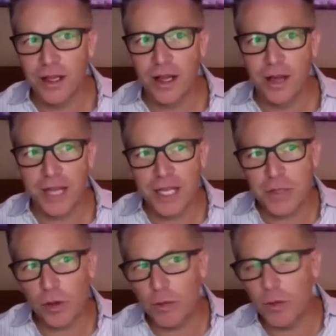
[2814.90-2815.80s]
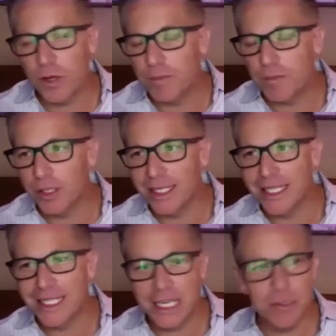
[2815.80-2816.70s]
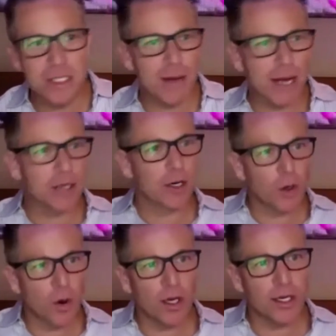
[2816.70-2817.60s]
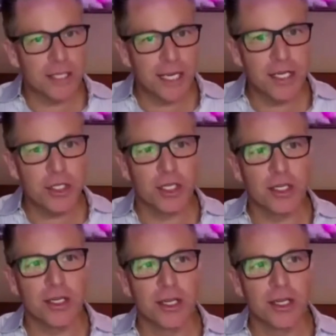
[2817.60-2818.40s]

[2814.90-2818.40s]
I mean, that's really what building a team is about in an organization.